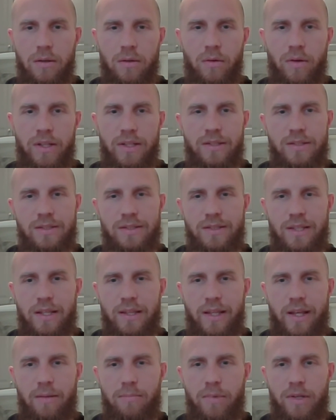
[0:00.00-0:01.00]
Go ahead and
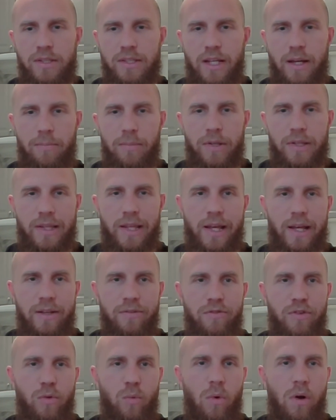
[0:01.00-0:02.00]
send that by tapping that
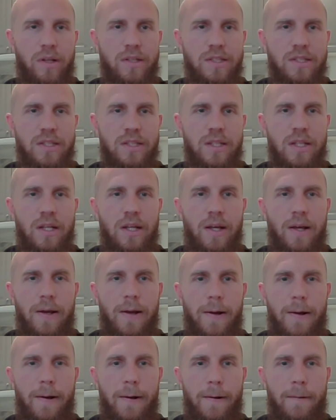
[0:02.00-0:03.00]
if you want.
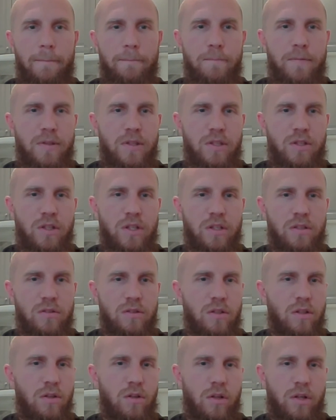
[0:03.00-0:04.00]
Um, and then you
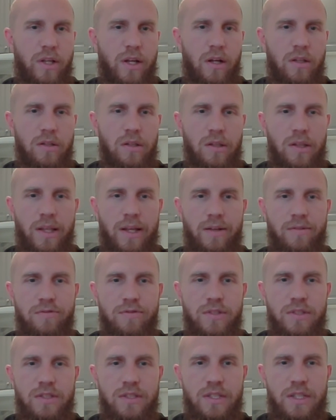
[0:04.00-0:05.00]
can look on the
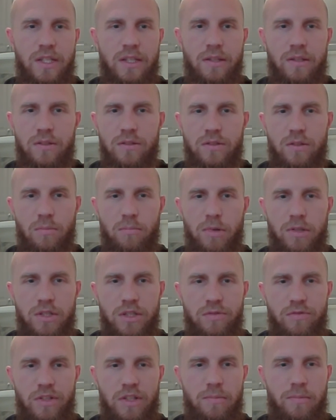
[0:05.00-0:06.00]
left and see there's a bunch
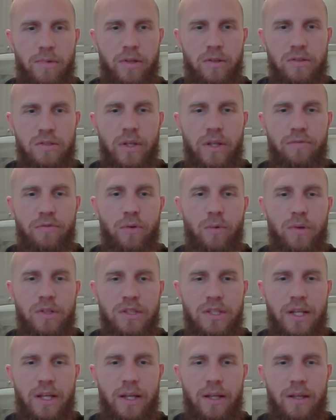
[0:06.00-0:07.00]
of emails. If you want
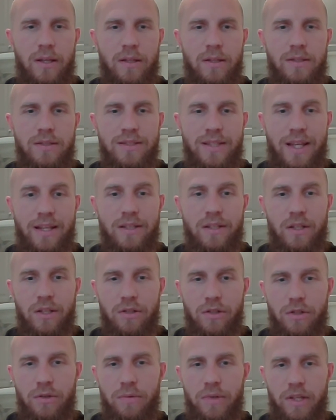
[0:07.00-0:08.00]
to send a
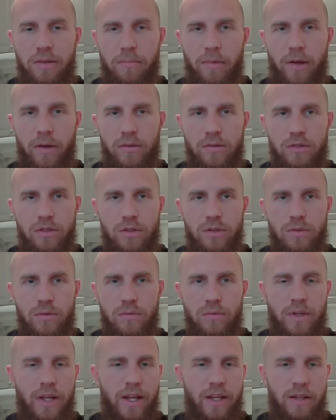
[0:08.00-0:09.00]
new email
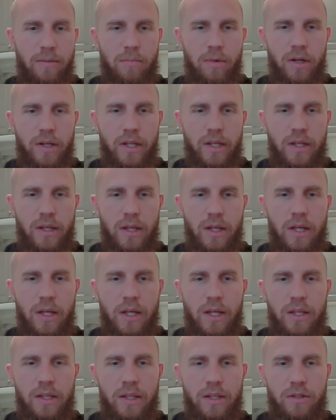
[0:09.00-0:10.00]
to anybody,
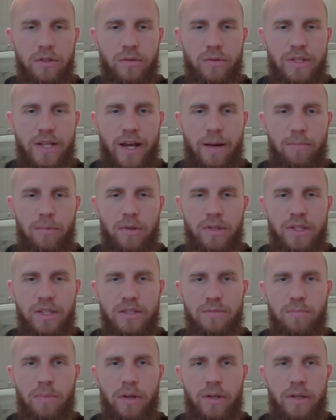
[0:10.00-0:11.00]
then you tap on
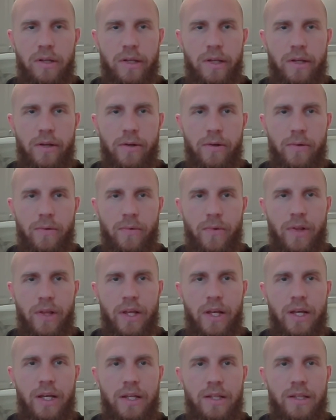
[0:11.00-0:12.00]
this button here
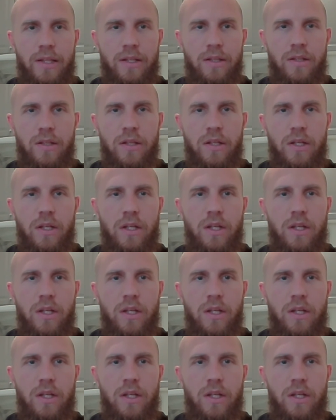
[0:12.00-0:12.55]
and then